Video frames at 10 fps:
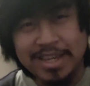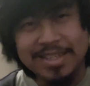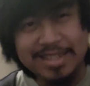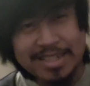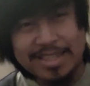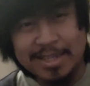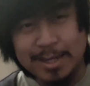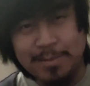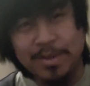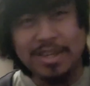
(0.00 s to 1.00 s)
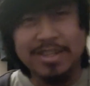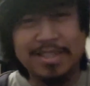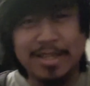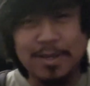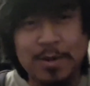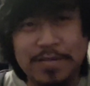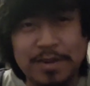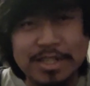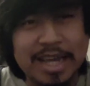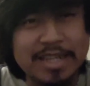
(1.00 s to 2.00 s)
existed because the
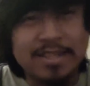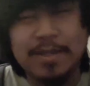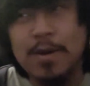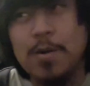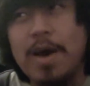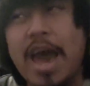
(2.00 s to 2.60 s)
universe has no